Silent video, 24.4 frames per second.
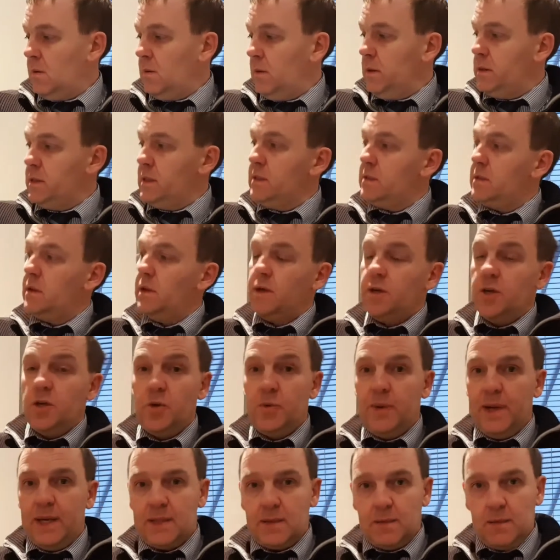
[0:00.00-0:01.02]
which is the
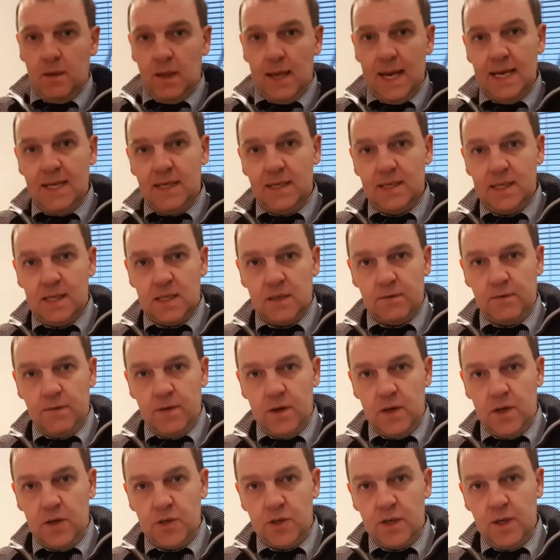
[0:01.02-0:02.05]
latest
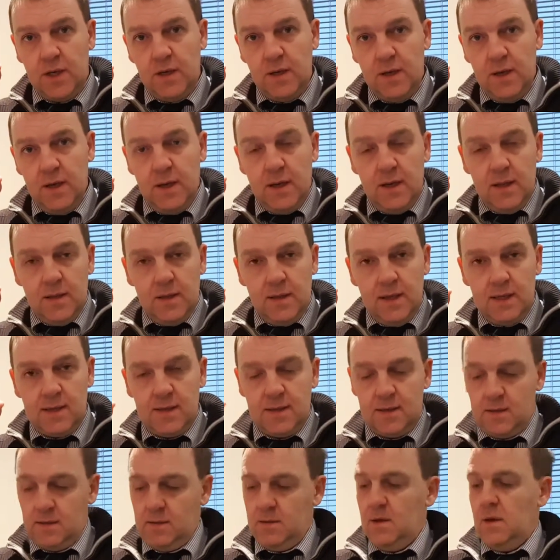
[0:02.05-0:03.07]
version,
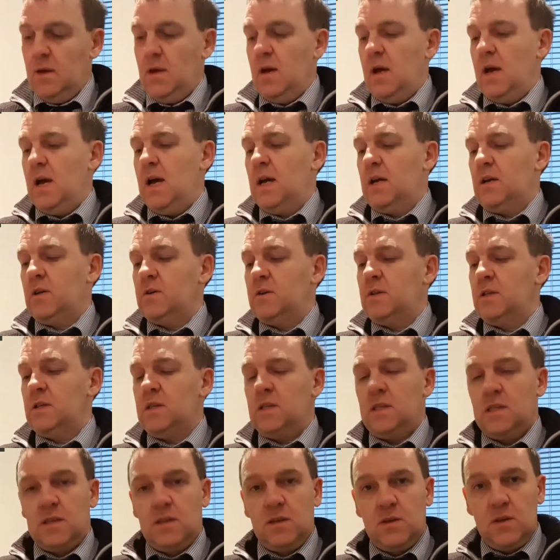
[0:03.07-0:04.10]
this because
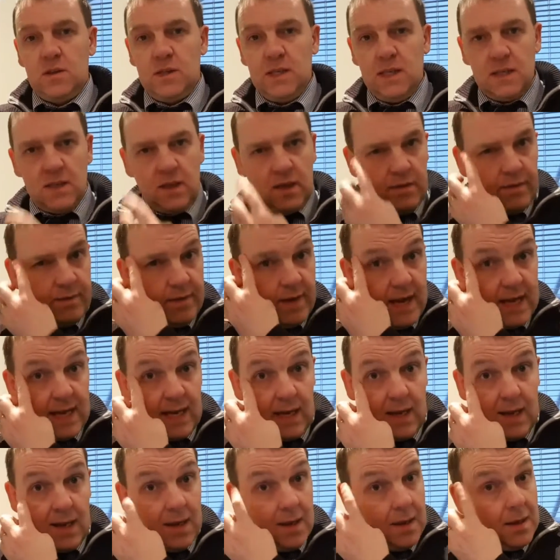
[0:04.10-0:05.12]
it's a
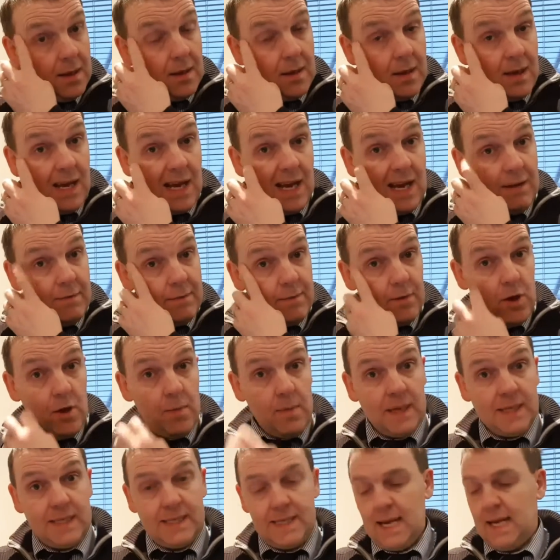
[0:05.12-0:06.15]
Kveik
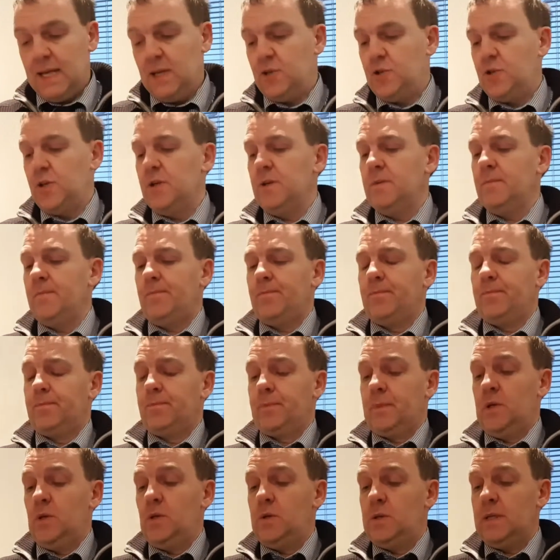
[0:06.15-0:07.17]
fermentation
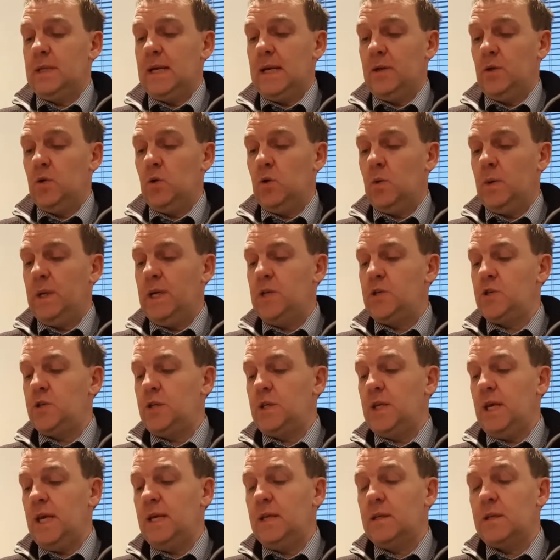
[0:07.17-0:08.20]
using that
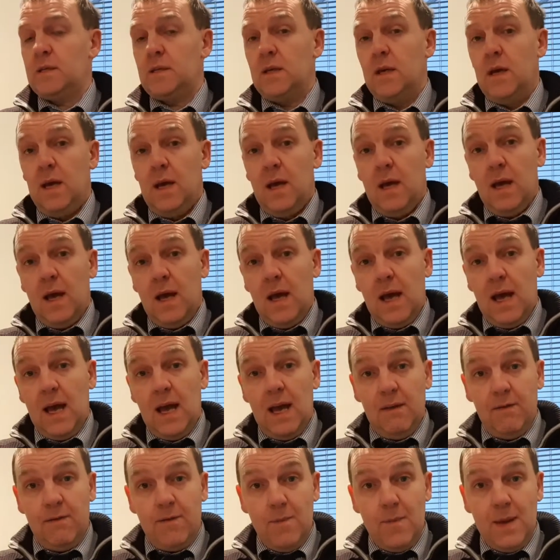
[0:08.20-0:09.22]
Norwegian yeast,
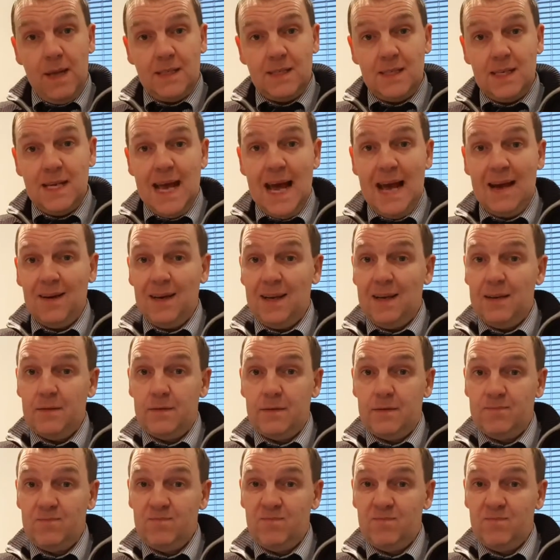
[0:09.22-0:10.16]
it fermented out in